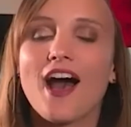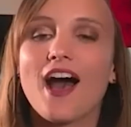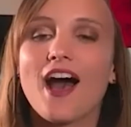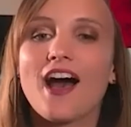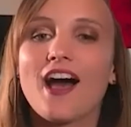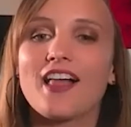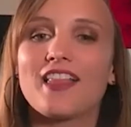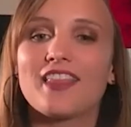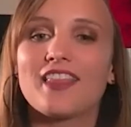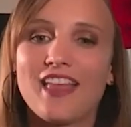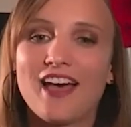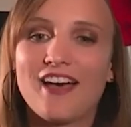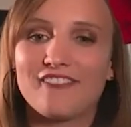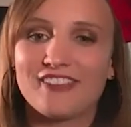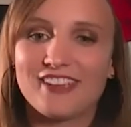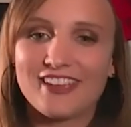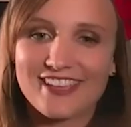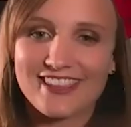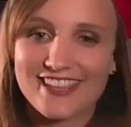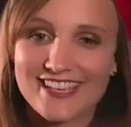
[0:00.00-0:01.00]

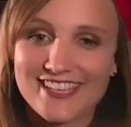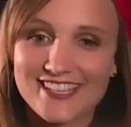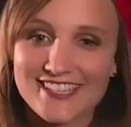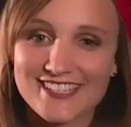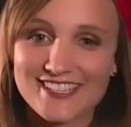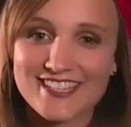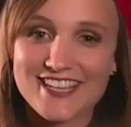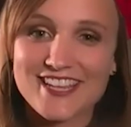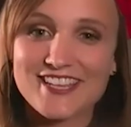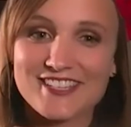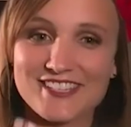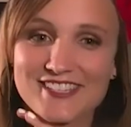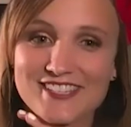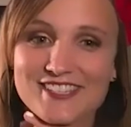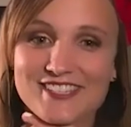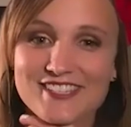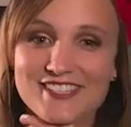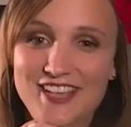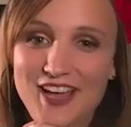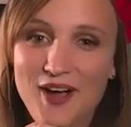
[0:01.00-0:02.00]
loving this
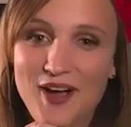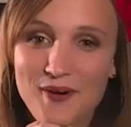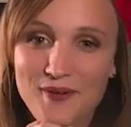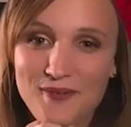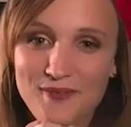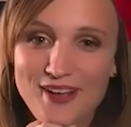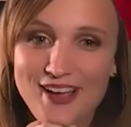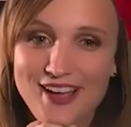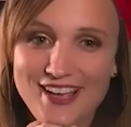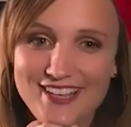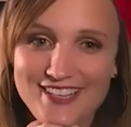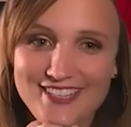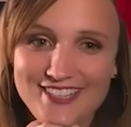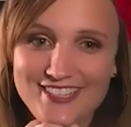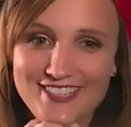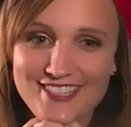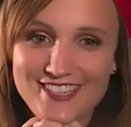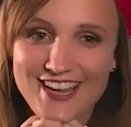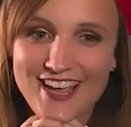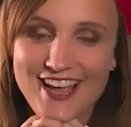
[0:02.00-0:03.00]
so
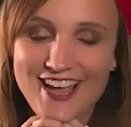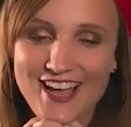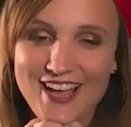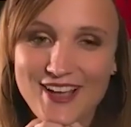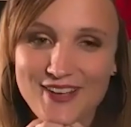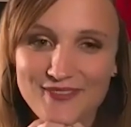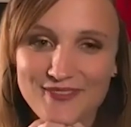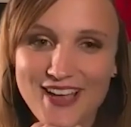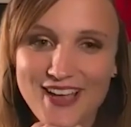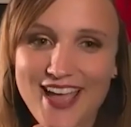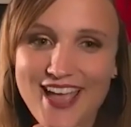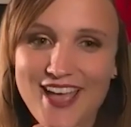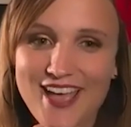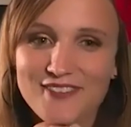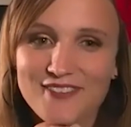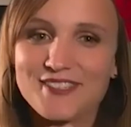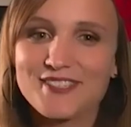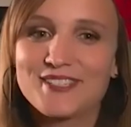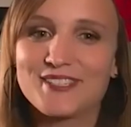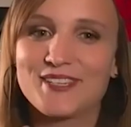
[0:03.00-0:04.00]
much. I
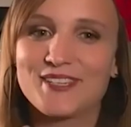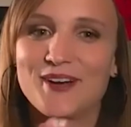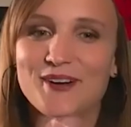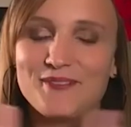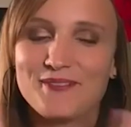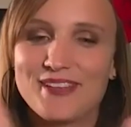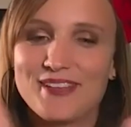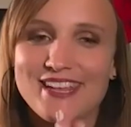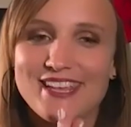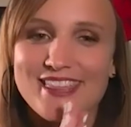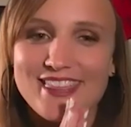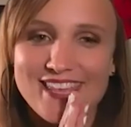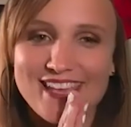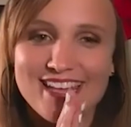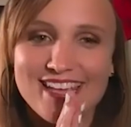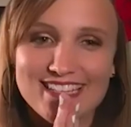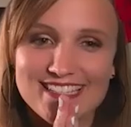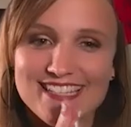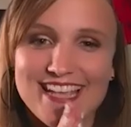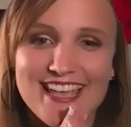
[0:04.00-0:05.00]
have so many
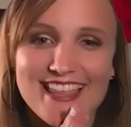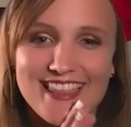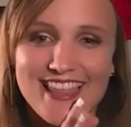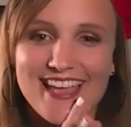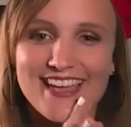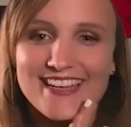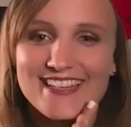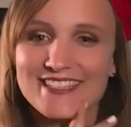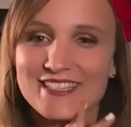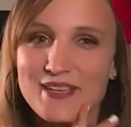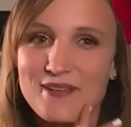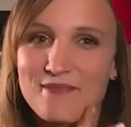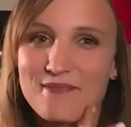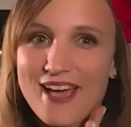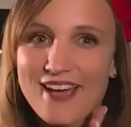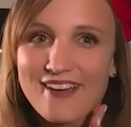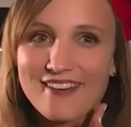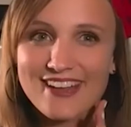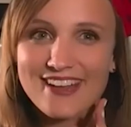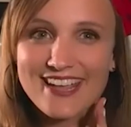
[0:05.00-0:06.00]
things I liked
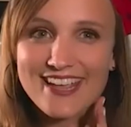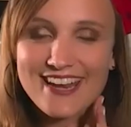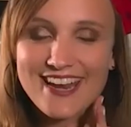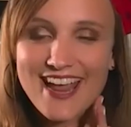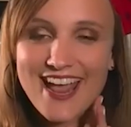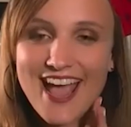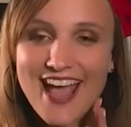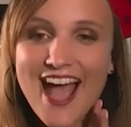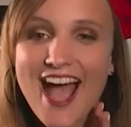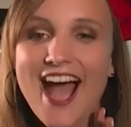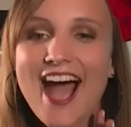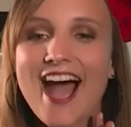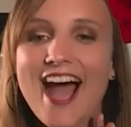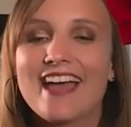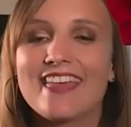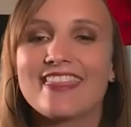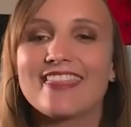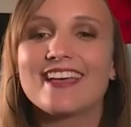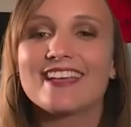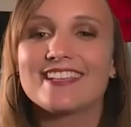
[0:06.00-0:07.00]
about it.
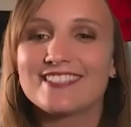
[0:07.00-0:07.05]
I thought